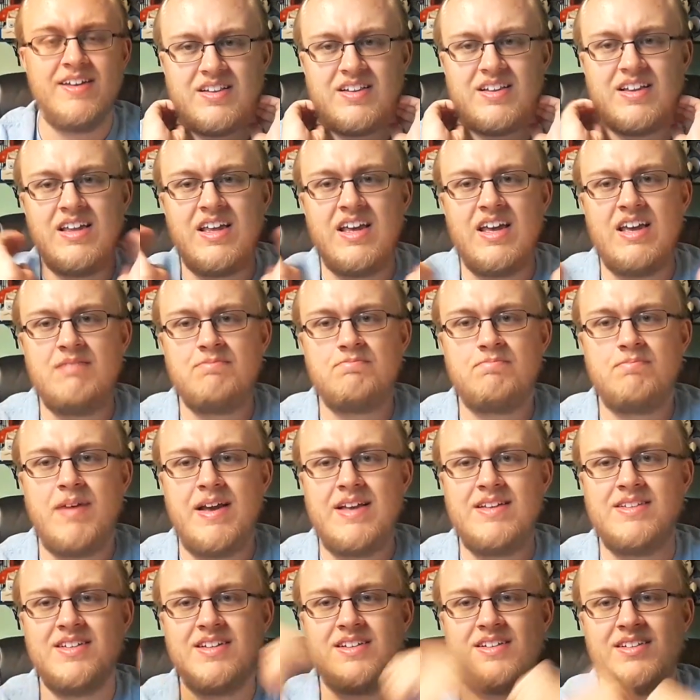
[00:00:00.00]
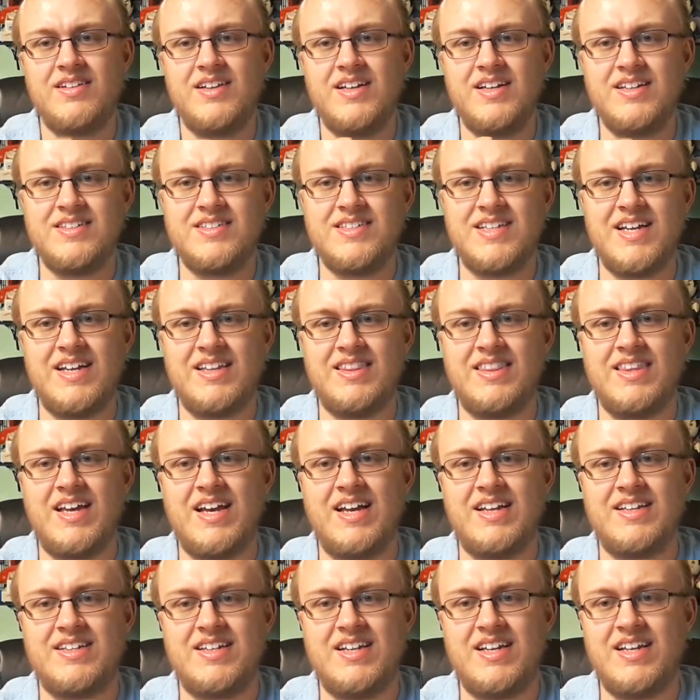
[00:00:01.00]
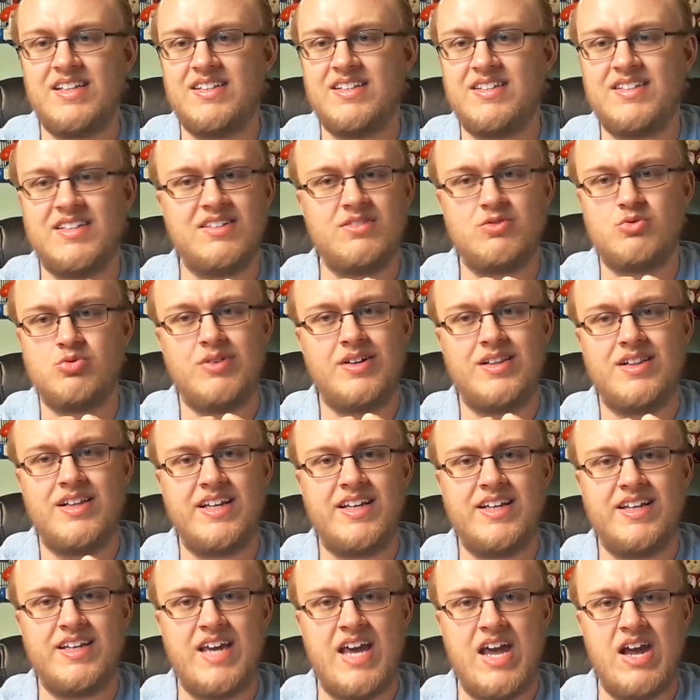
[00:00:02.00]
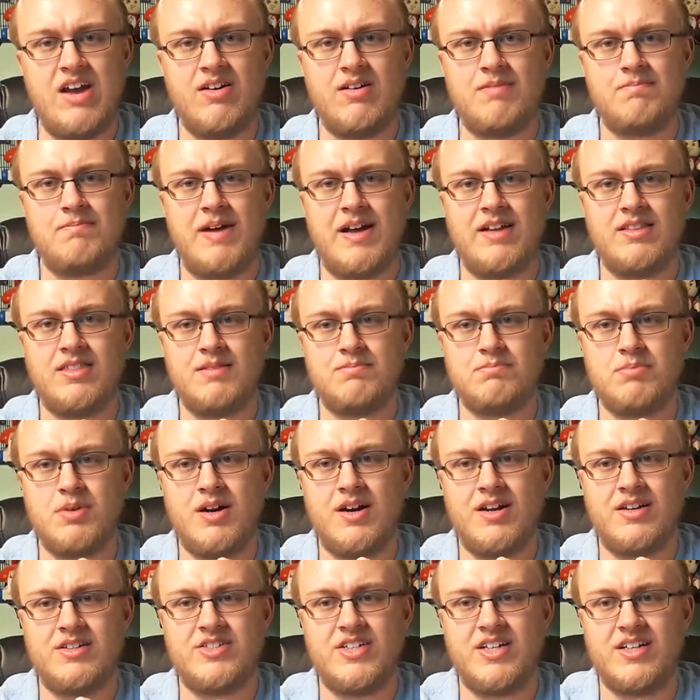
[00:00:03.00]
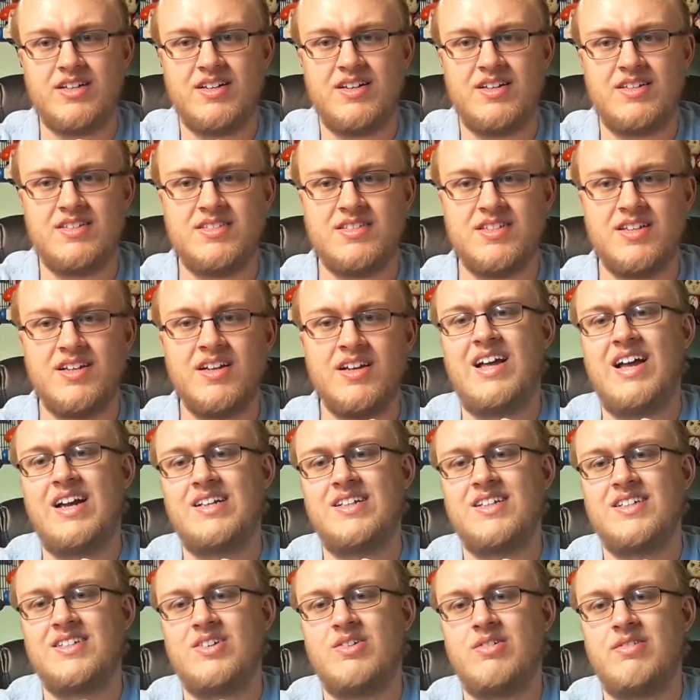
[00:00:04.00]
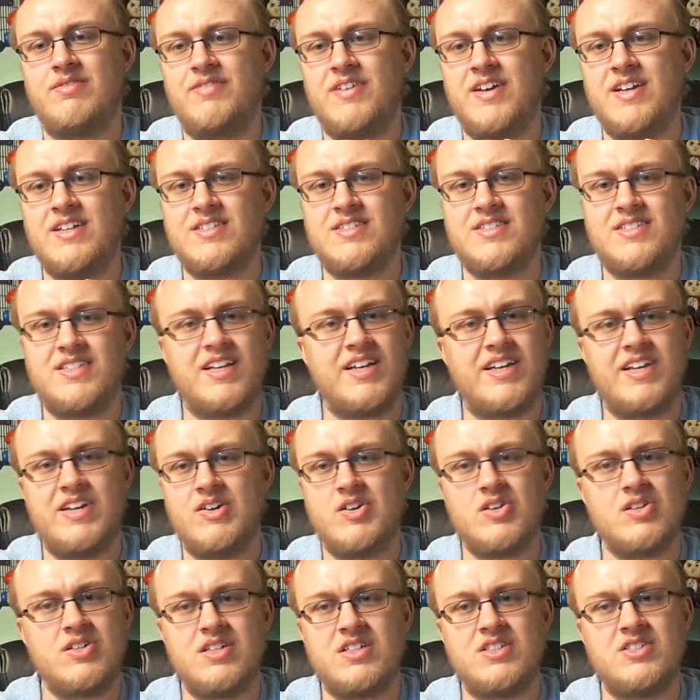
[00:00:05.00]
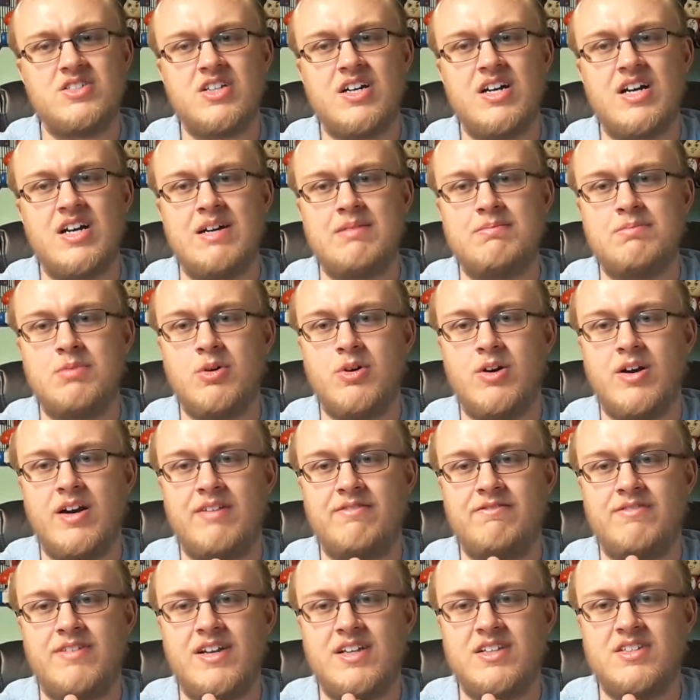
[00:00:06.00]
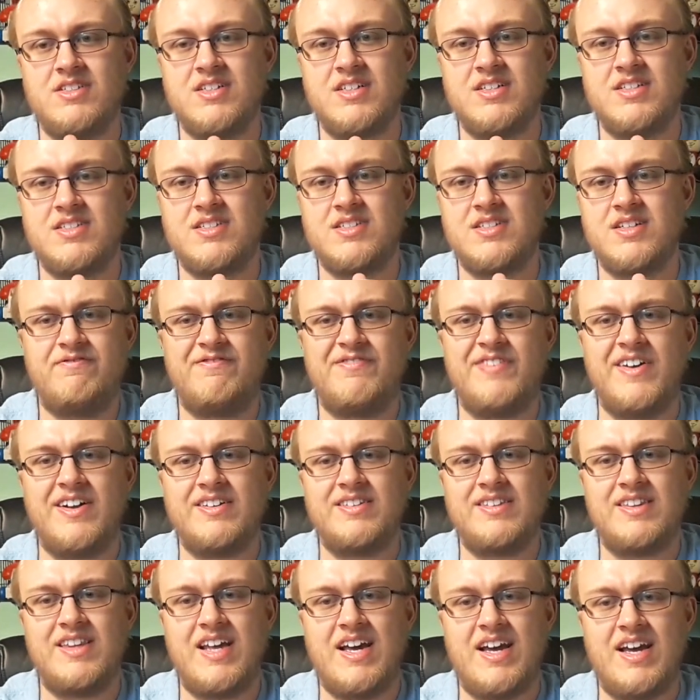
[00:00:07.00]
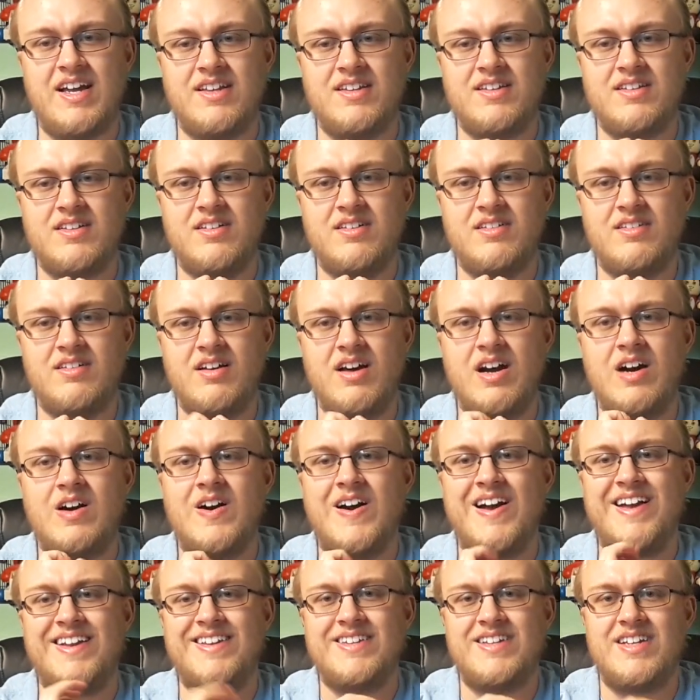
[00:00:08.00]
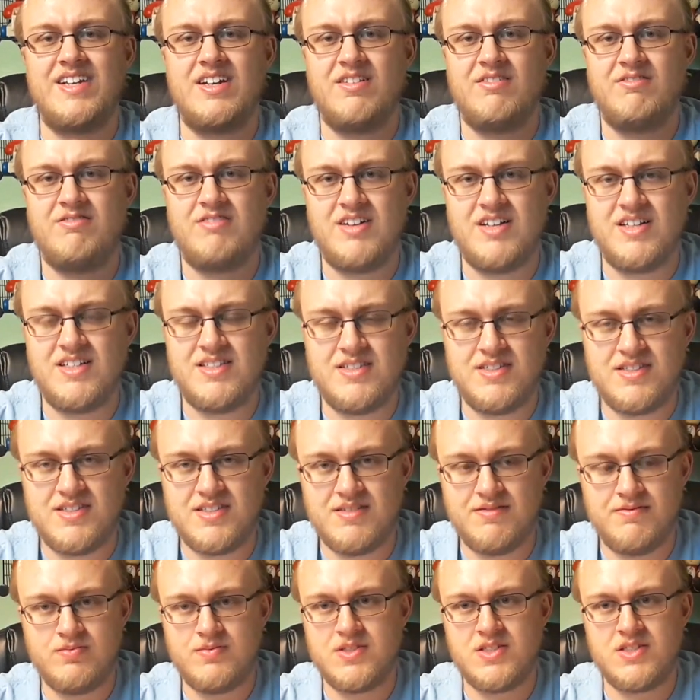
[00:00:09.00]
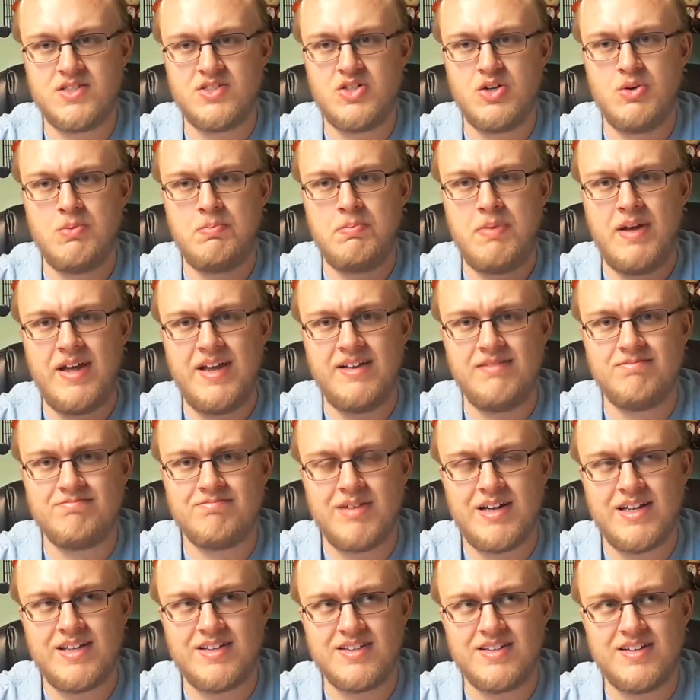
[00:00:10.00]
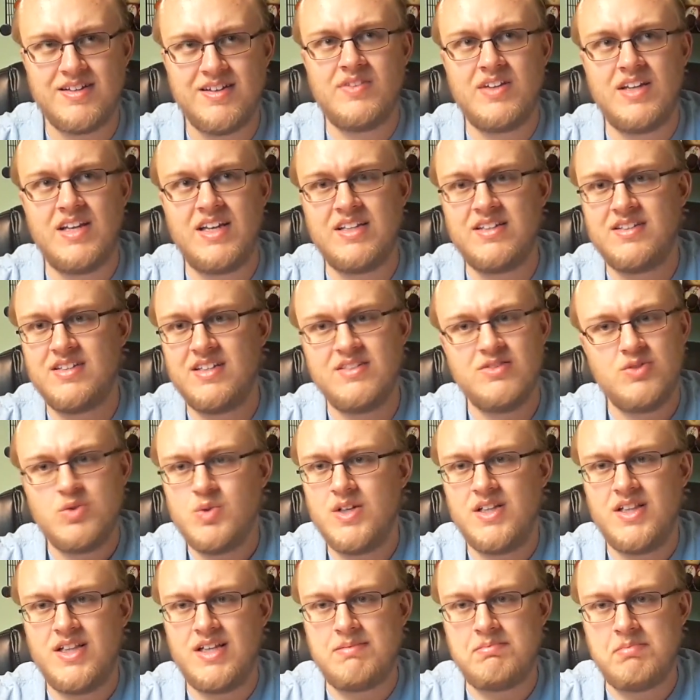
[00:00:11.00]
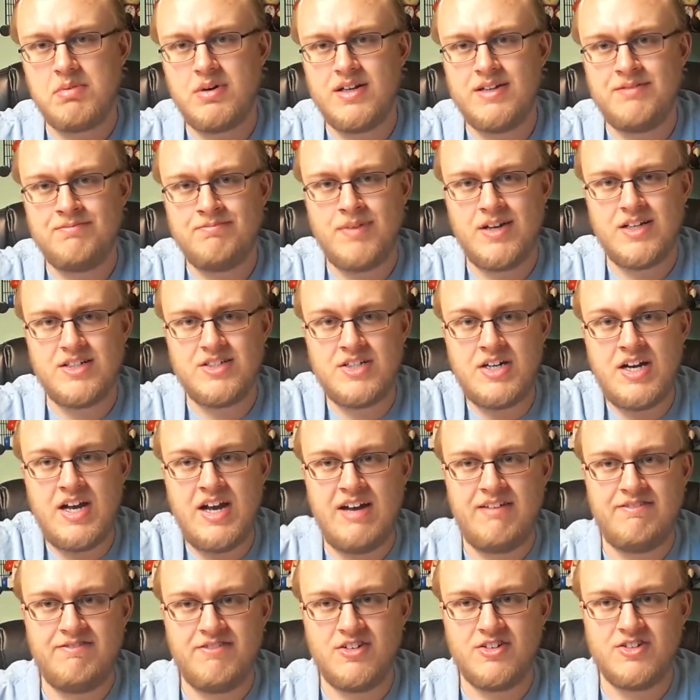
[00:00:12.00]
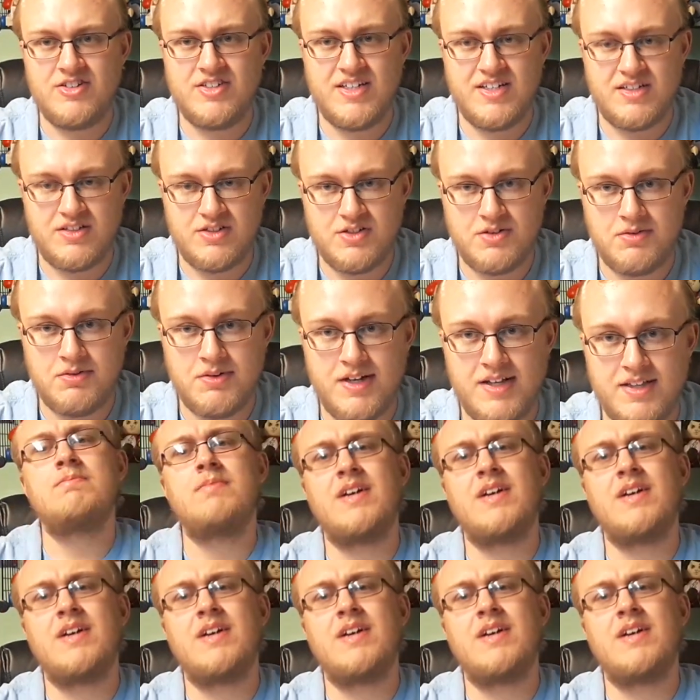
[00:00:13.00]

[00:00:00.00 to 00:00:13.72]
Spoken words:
He basically said that he didn't really care about the project because I don't know if he'd secured a job or if he just felt that our idea was stupid, but he didn't really put in much effort into it.